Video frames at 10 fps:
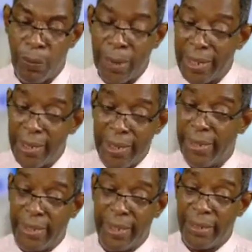Well,
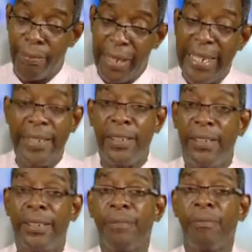this
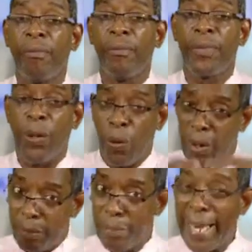means
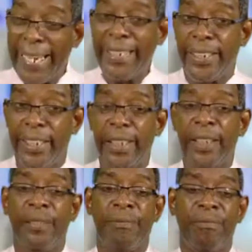
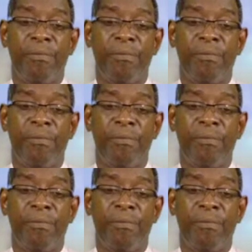Almighty